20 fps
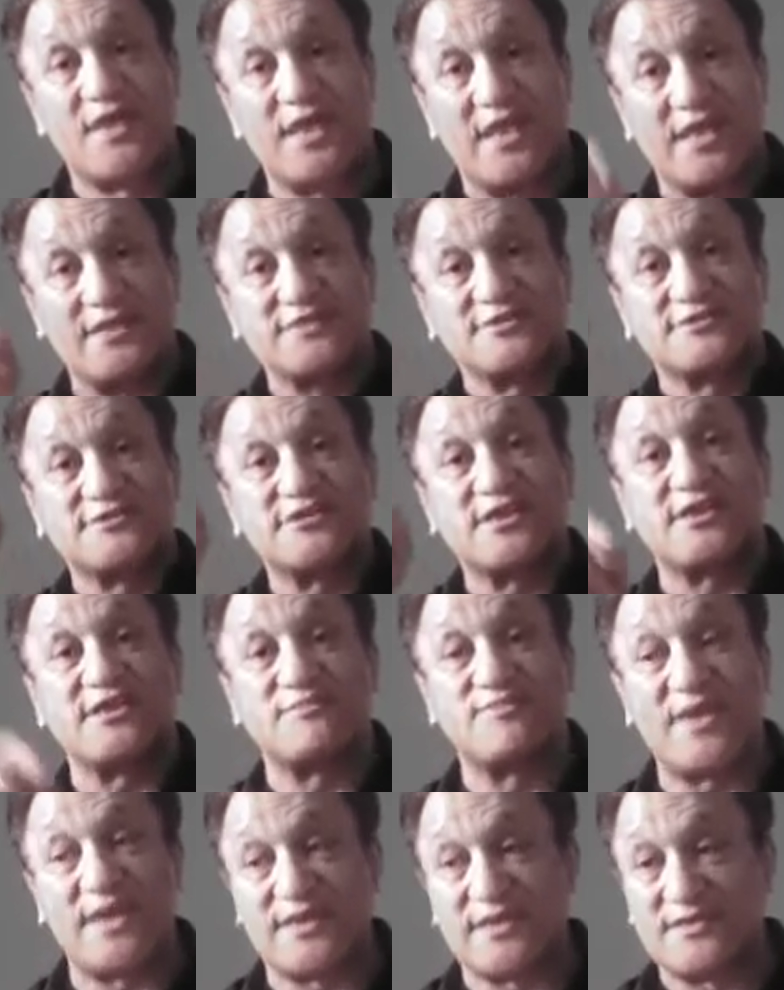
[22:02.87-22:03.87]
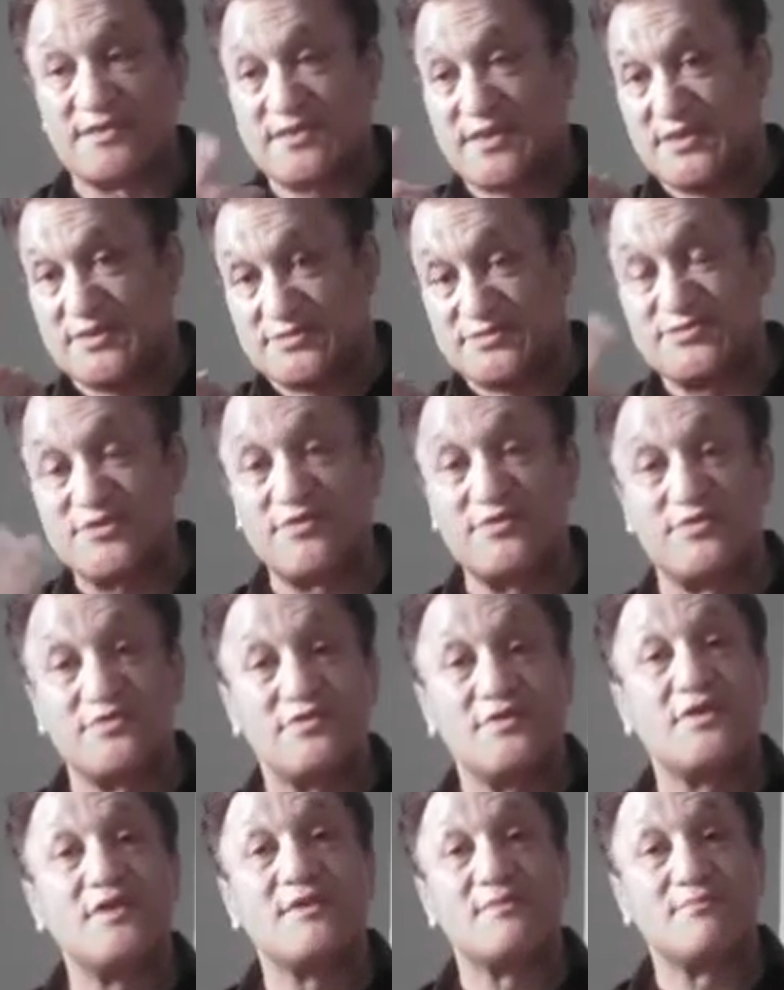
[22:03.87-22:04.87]
and stick it back in these two
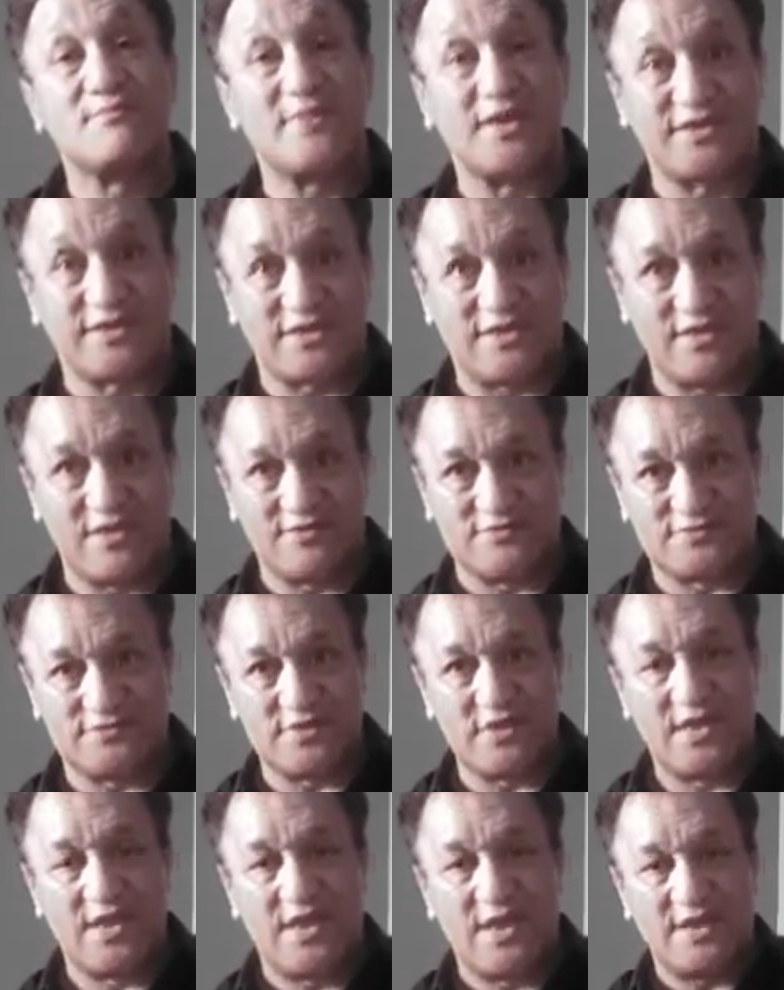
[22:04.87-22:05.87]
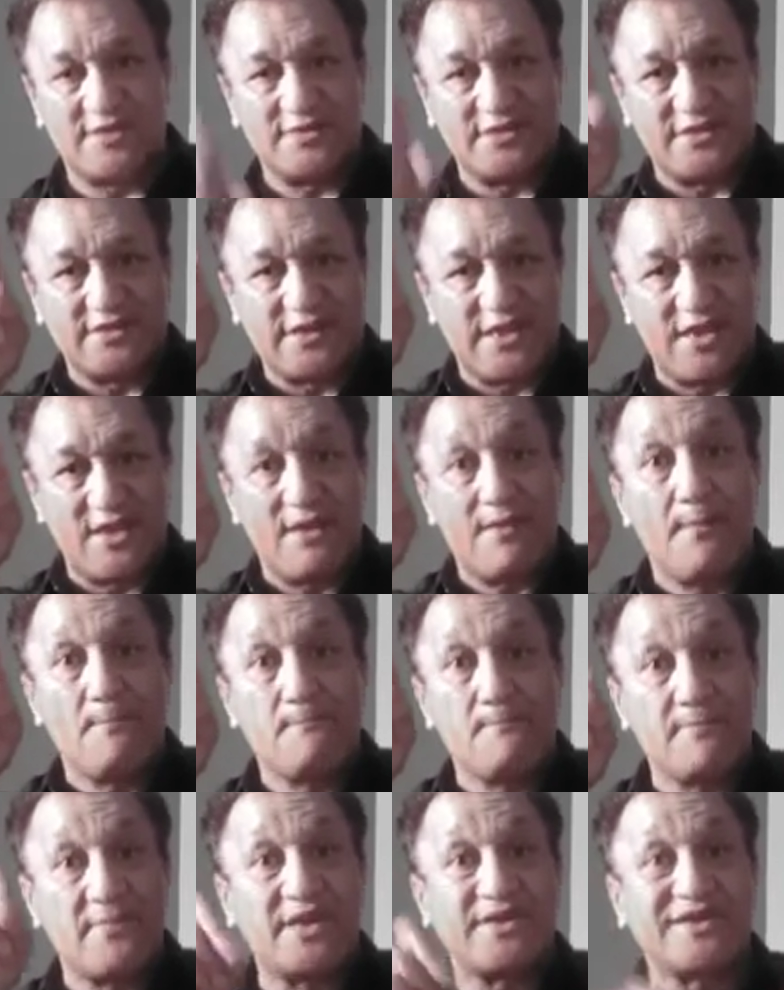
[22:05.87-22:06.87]
Manukaus under their
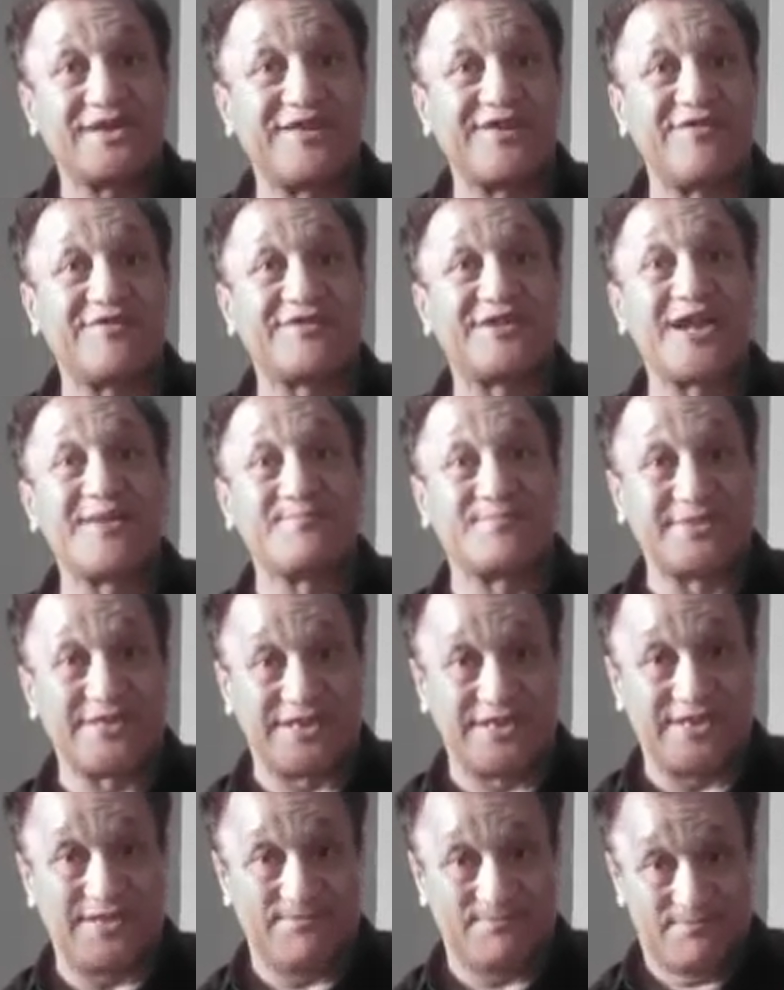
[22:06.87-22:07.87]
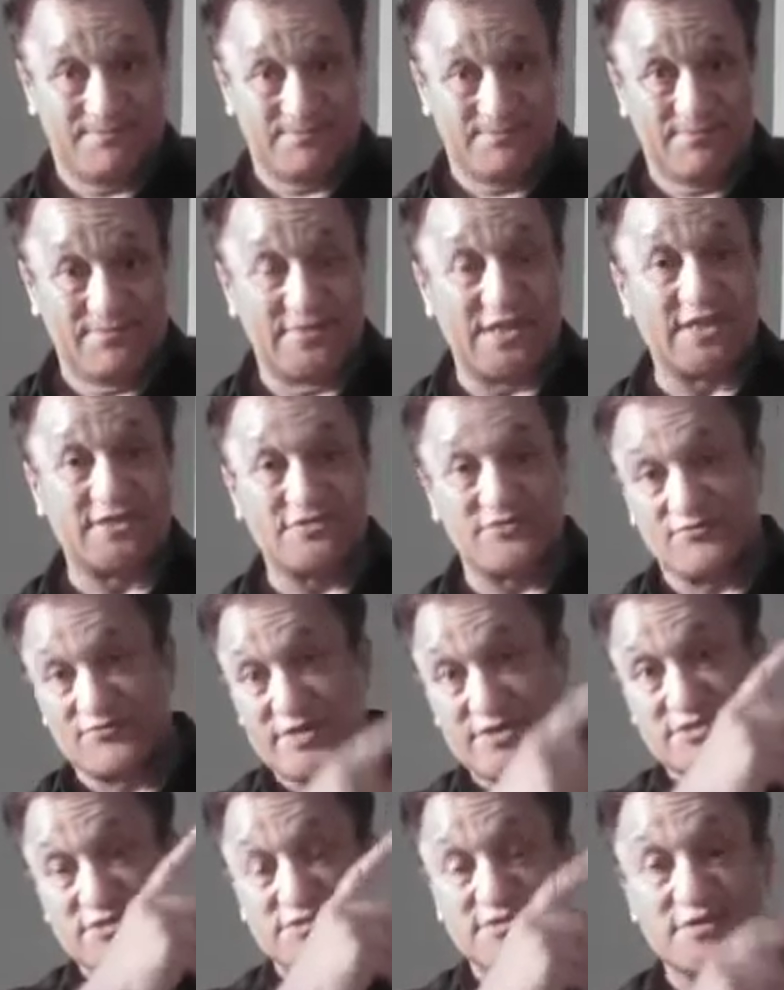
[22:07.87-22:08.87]
Manukau Company that's
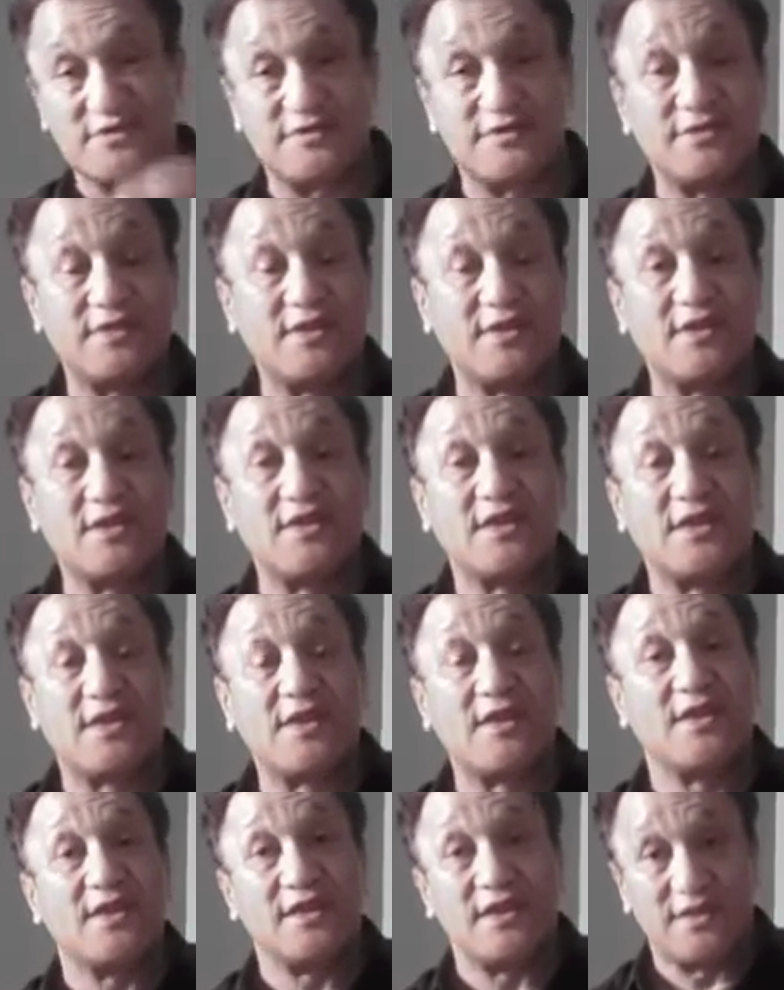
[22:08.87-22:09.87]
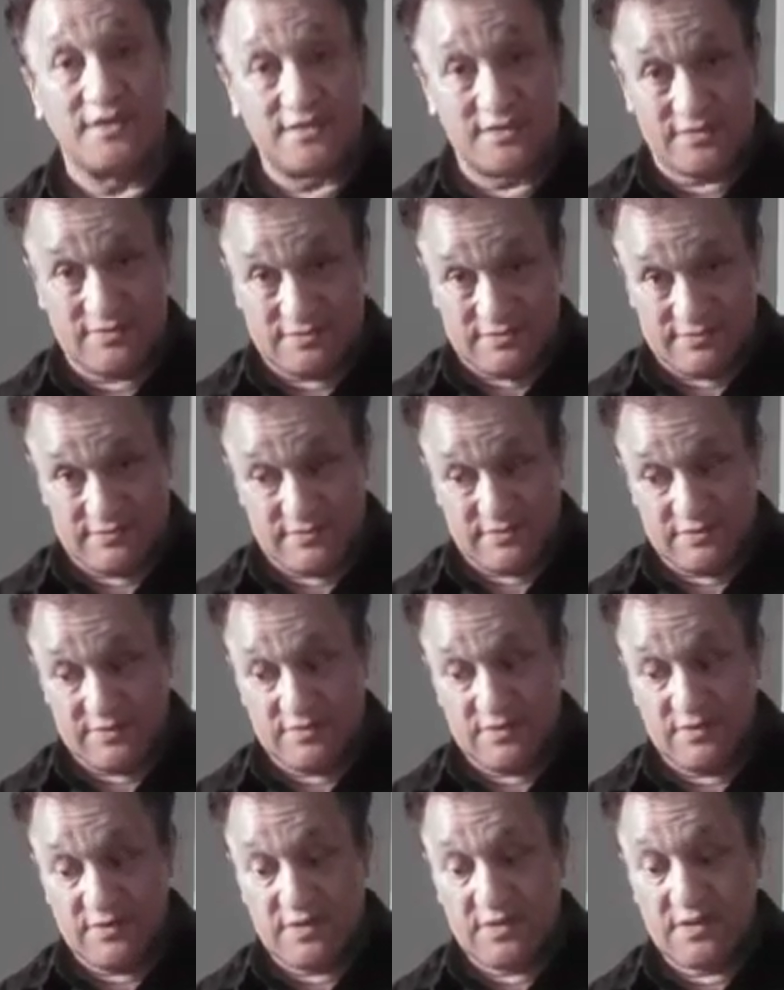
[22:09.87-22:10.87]
registered in
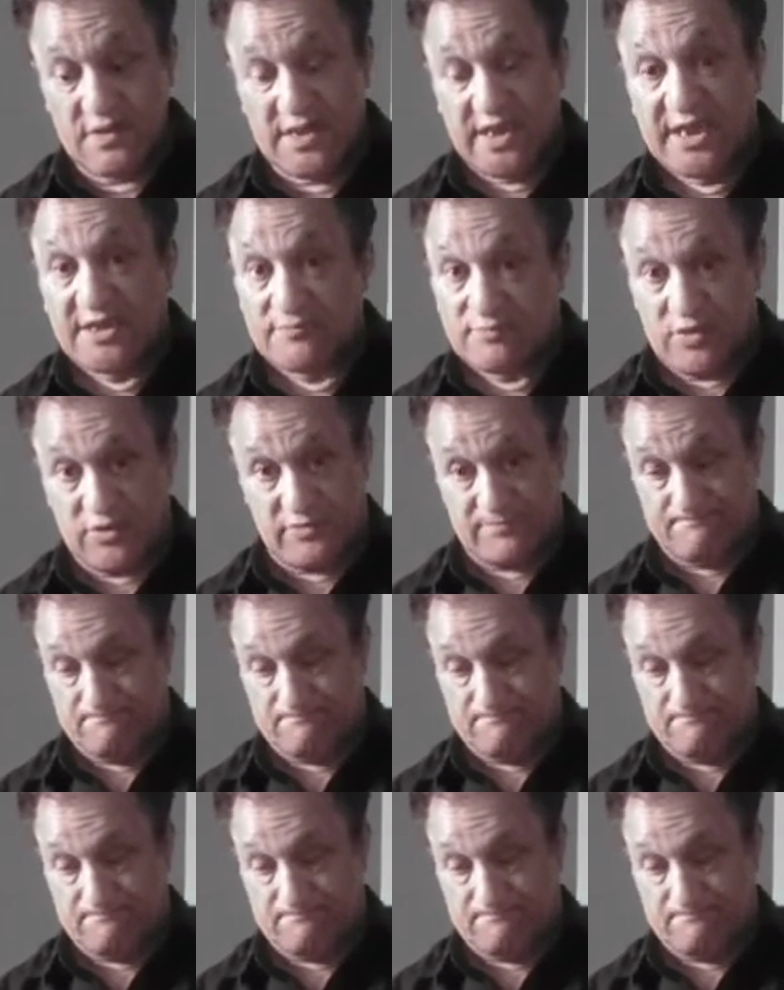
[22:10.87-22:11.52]
Edinburgh.